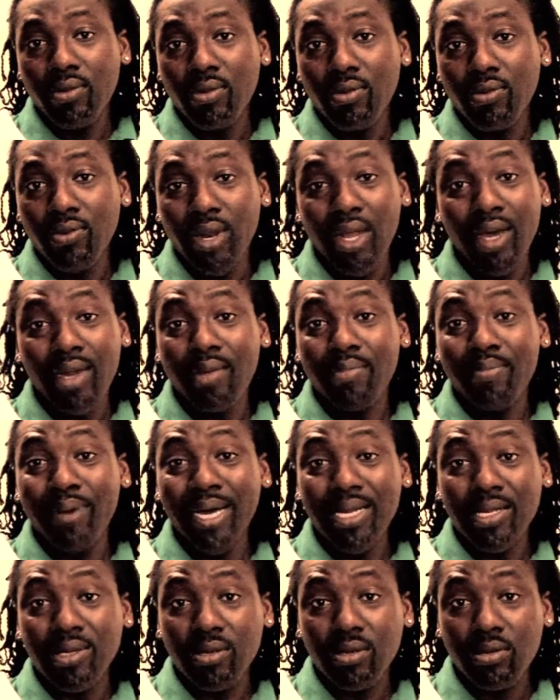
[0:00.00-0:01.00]
without a
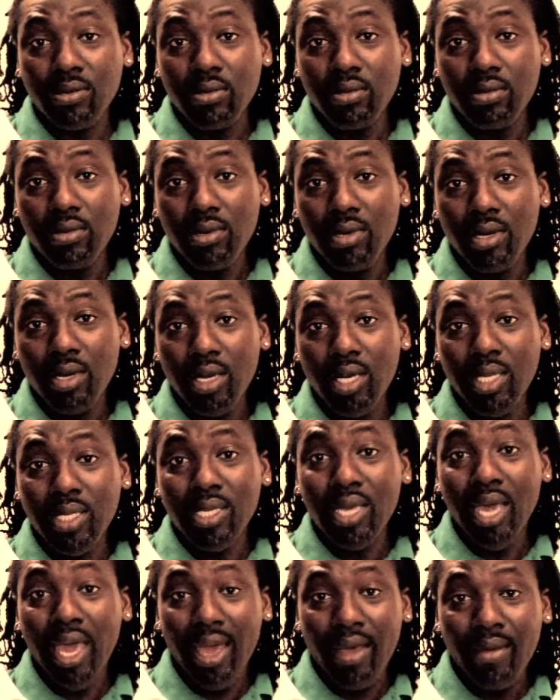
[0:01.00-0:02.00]
battle. It
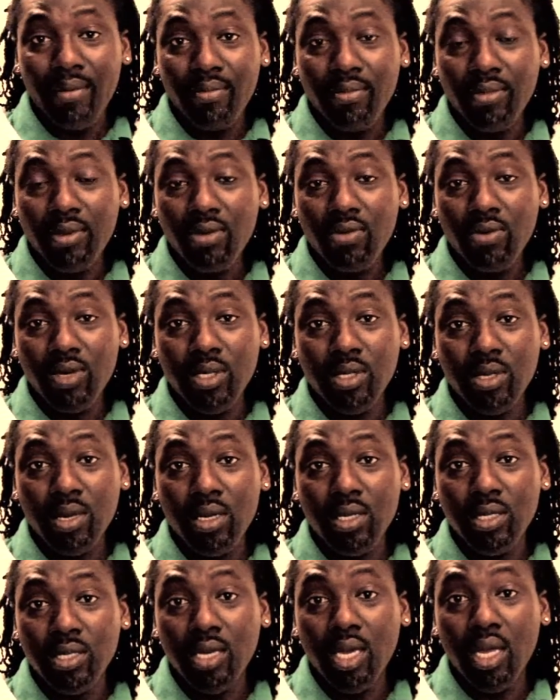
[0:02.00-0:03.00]
came with
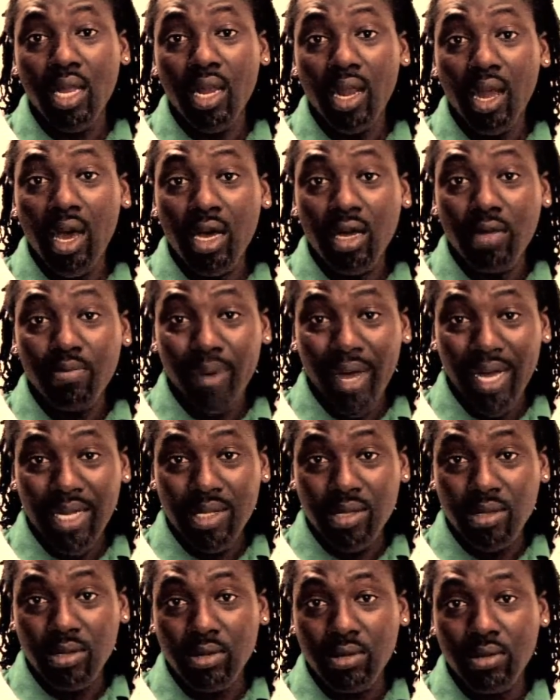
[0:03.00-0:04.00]
such a long
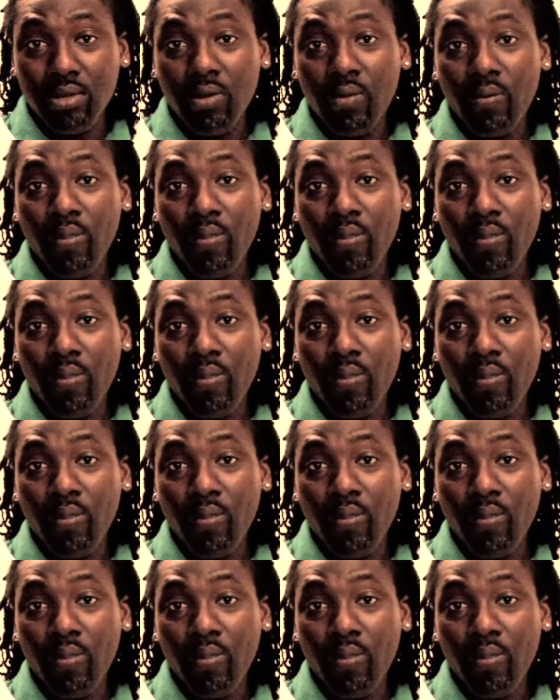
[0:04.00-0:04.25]
battle.